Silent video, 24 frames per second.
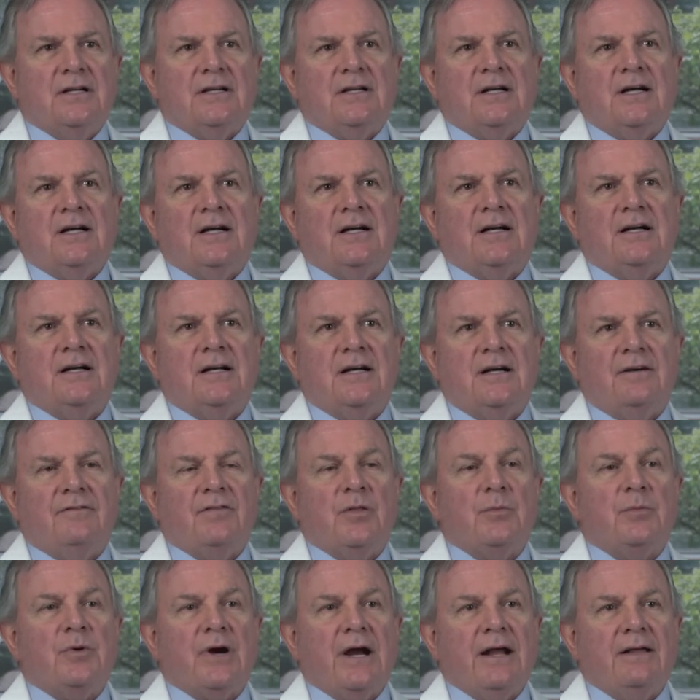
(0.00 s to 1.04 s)
of
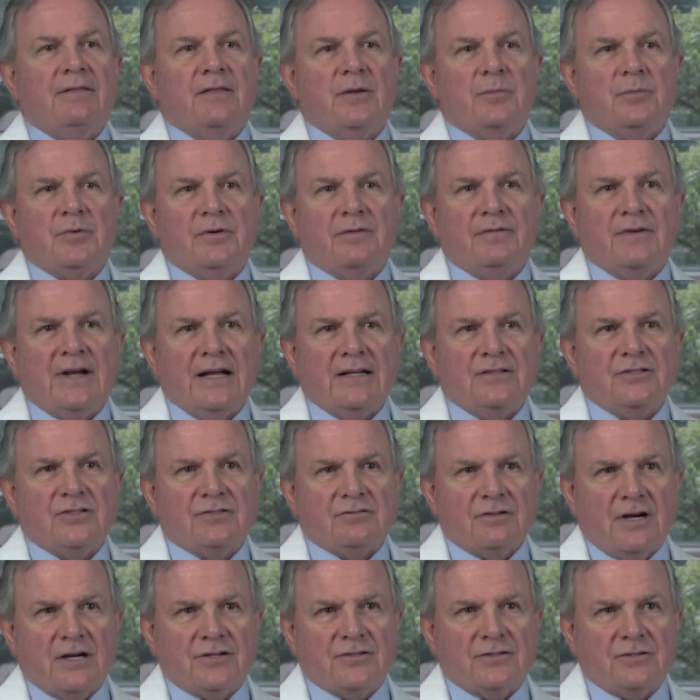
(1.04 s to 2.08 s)
the brain that provide
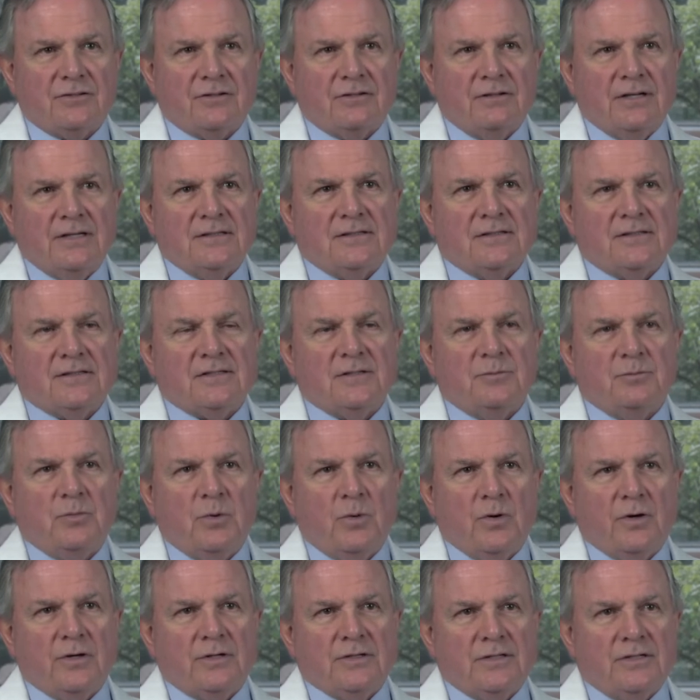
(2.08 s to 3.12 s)
structure and
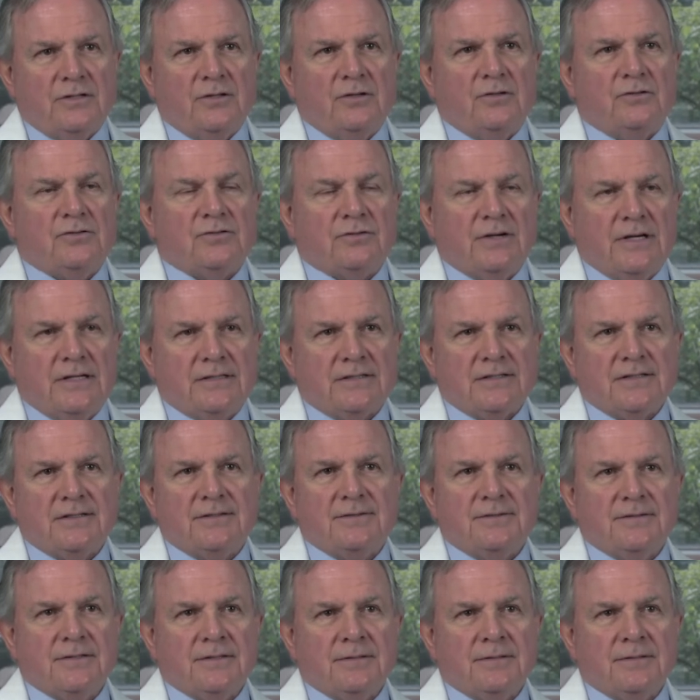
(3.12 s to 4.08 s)
support and nutrients.